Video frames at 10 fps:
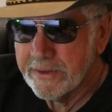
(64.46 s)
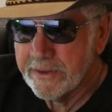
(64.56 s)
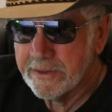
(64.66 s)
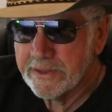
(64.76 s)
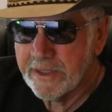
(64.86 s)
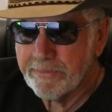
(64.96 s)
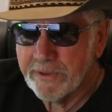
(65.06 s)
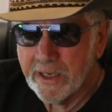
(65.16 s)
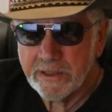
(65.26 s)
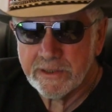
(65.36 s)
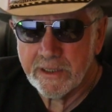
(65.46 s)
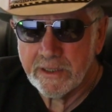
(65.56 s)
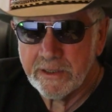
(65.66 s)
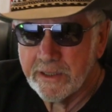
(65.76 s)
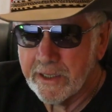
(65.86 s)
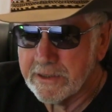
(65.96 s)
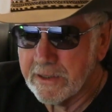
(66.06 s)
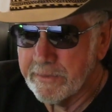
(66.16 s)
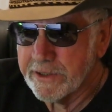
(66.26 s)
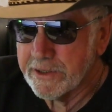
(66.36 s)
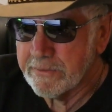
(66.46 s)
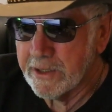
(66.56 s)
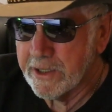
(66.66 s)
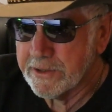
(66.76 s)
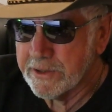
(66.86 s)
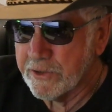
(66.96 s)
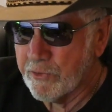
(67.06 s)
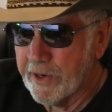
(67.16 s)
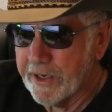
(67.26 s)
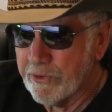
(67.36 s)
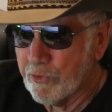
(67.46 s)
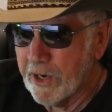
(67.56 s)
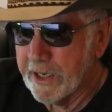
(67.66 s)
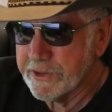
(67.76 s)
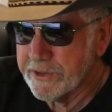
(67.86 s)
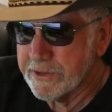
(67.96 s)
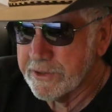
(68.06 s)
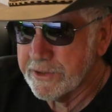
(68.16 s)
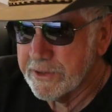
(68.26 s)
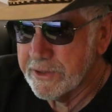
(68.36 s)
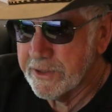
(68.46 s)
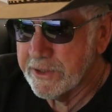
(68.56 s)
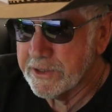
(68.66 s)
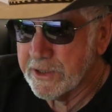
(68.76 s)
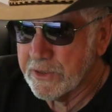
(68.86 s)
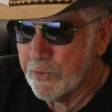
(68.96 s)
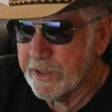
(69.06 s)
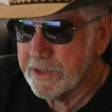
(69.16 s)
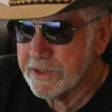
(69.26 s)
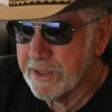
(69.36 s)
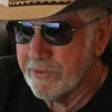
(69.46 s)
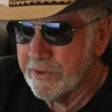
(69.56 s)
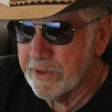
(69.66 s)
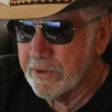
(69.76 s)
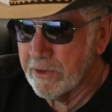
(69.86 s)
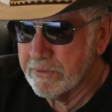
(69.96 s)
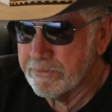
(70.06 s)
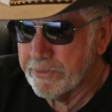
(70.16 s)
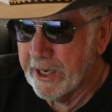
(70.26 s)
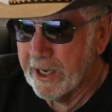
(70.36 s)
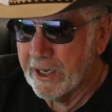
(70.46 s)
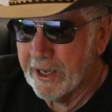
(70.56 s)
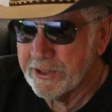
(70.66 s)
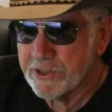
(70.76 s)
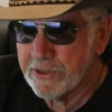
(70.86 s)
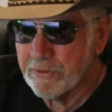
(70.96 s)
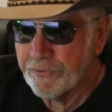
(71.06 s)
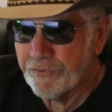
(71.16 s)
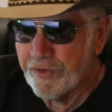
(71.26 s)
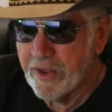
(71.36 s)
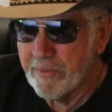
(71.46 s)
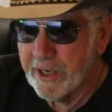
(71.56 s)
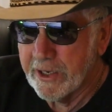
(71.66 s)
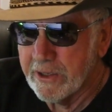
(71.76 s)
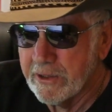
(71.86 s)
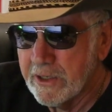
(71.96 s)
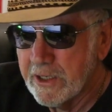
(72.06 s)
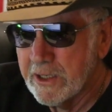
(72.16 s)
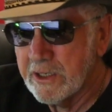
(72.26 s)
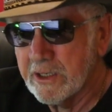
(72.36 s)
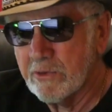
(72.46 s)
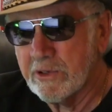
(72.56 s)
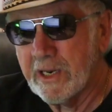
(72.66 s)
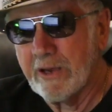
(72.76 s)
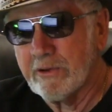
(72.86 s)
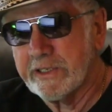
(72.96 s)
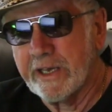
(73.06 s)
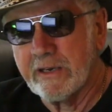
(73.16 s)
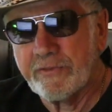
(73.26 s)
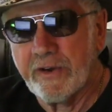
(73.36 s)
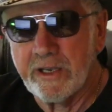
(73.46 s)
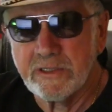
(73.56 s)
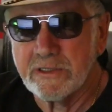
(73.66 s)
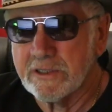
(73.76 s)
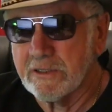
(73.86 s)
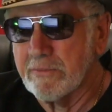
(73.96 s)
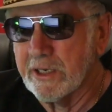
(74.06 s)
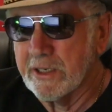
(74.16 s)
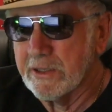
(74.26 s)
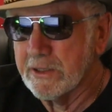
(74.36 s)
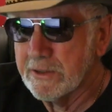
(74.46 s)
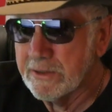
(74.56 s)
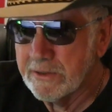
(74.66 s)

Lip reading: and stepdad's in exclamation marks, Greg Rogers, is a 27-year-old biological female who now identifies as a male.